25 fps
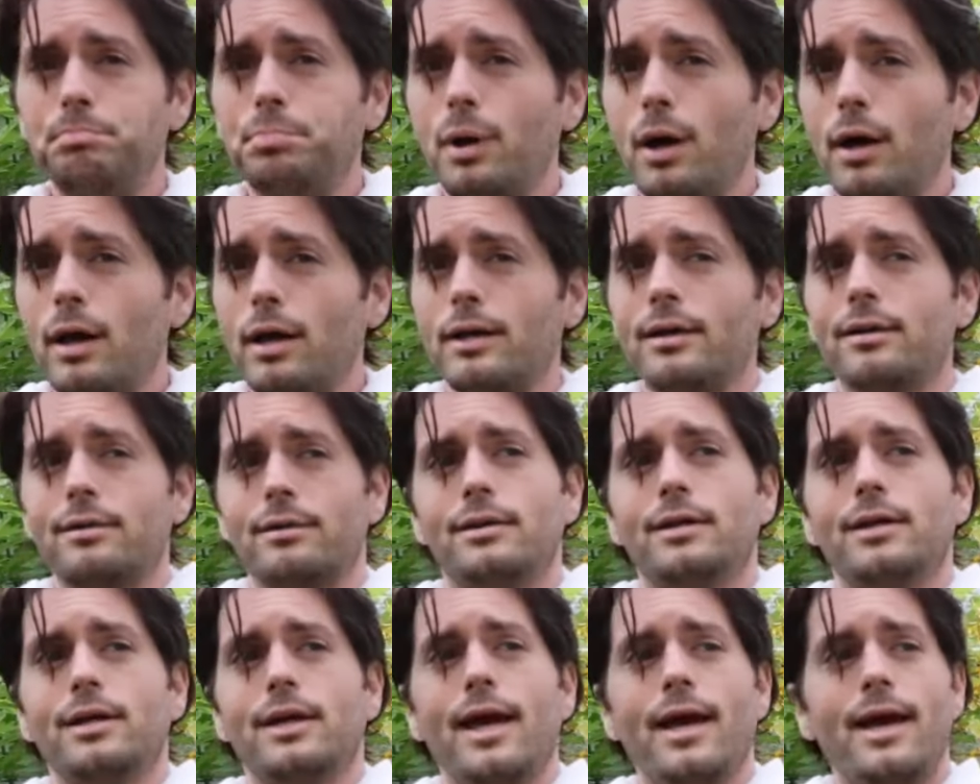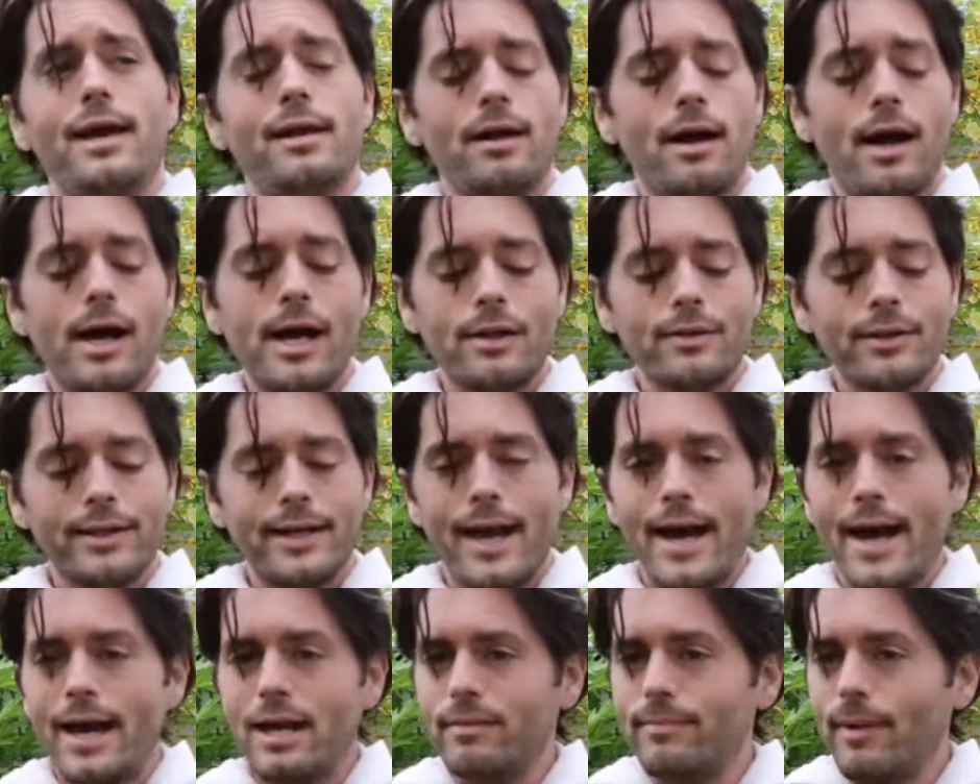but again, I
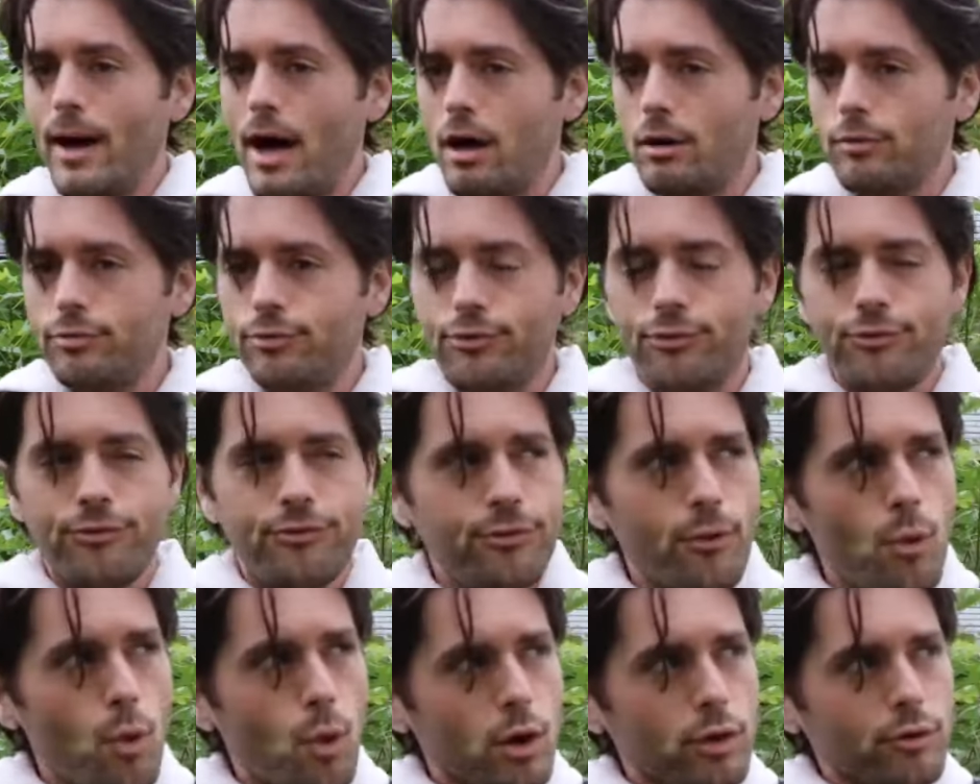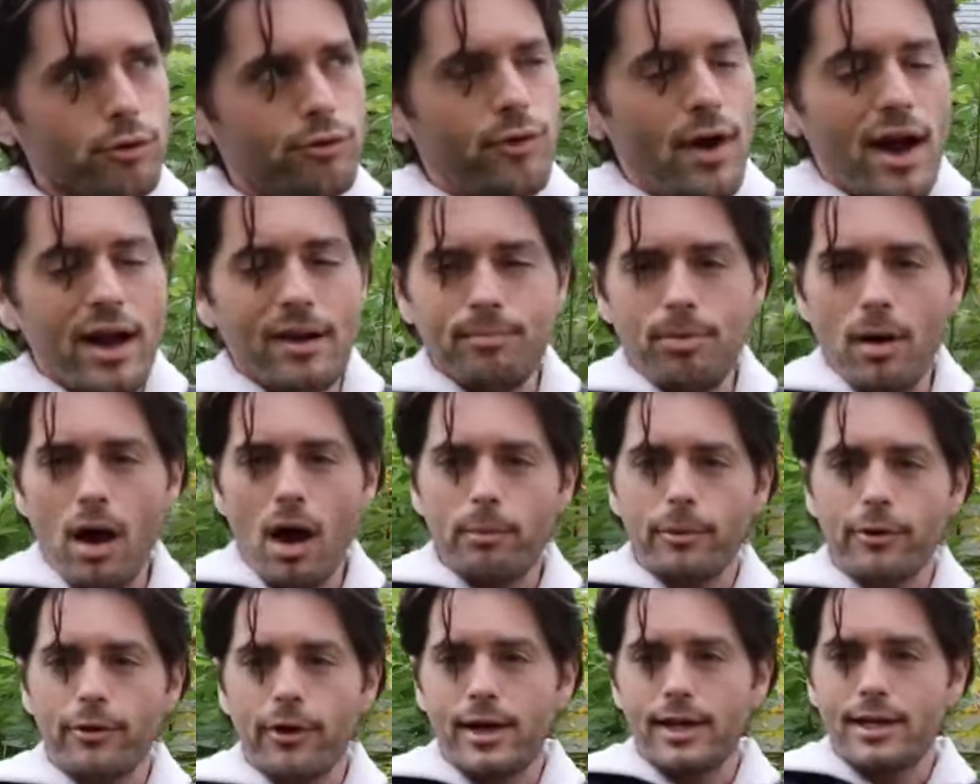only had about four or five
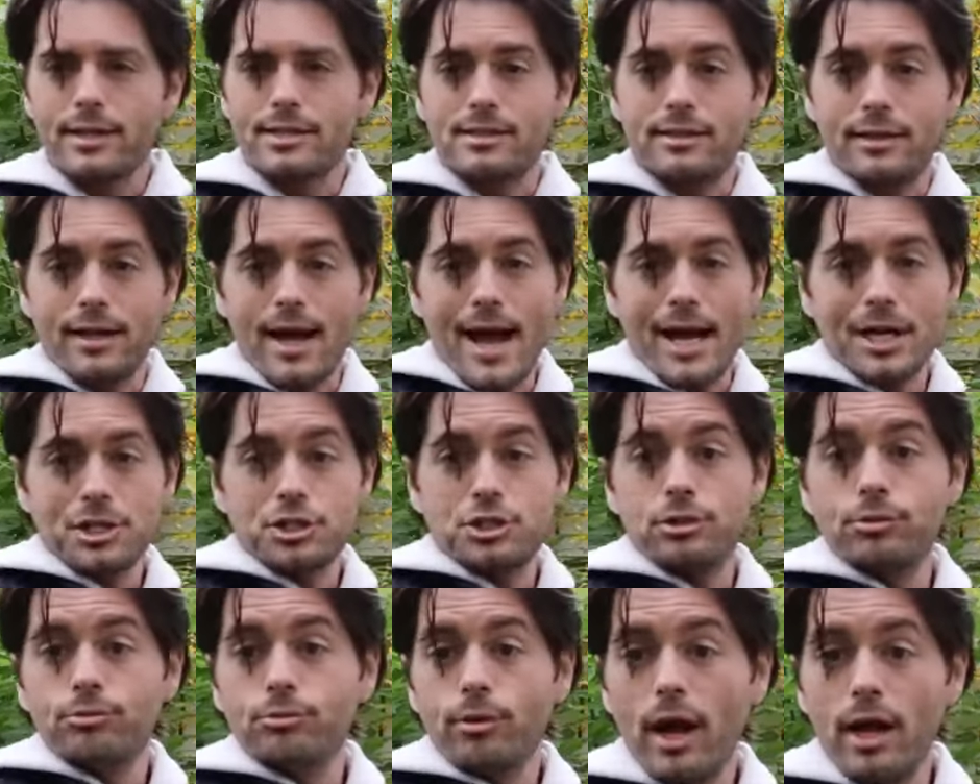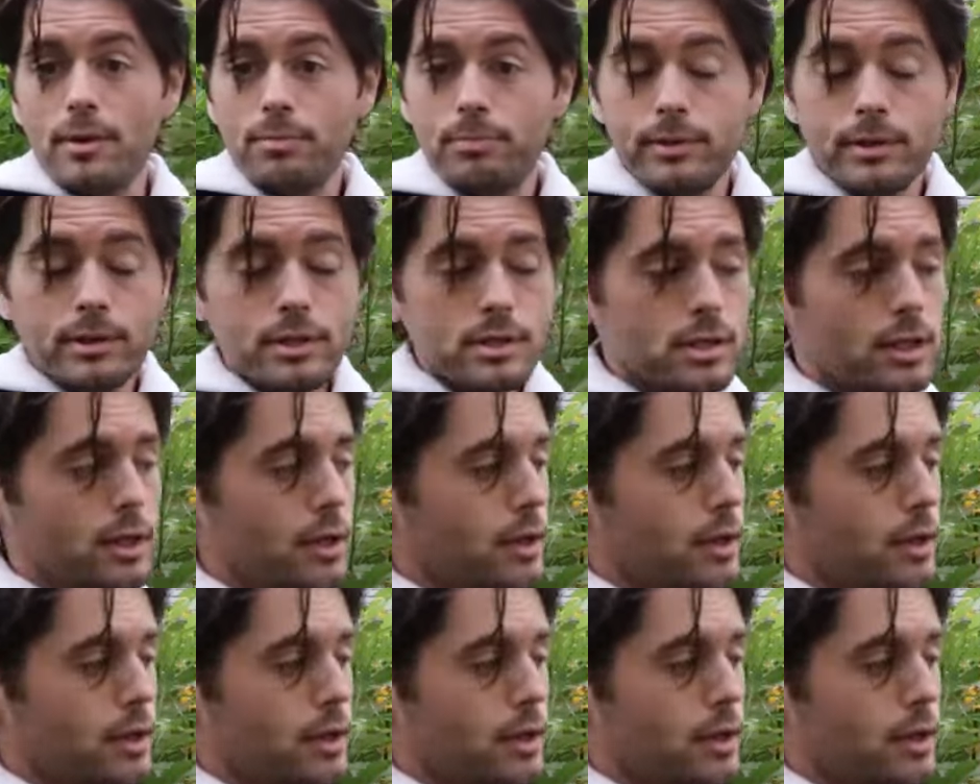pomegranates that actually ripened.